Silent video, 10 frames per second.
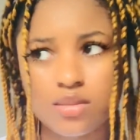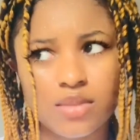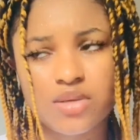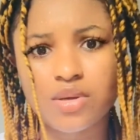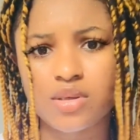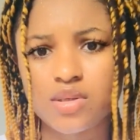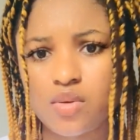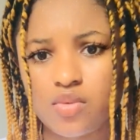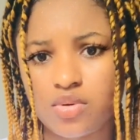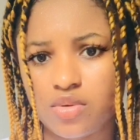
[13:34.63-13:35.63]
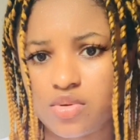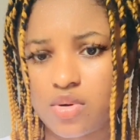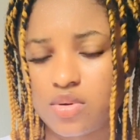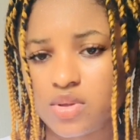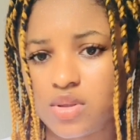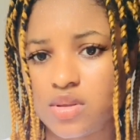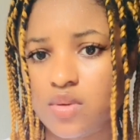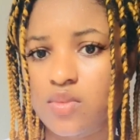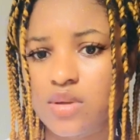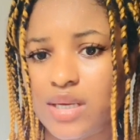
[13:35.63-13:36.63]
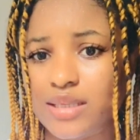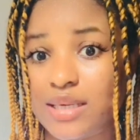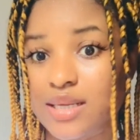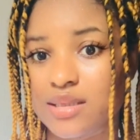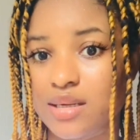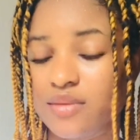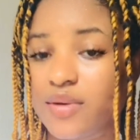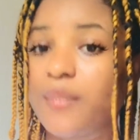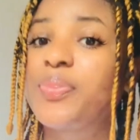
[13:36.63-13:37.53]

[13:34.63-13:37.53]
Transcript: Make sure it's someone you trust, someone that can deliver.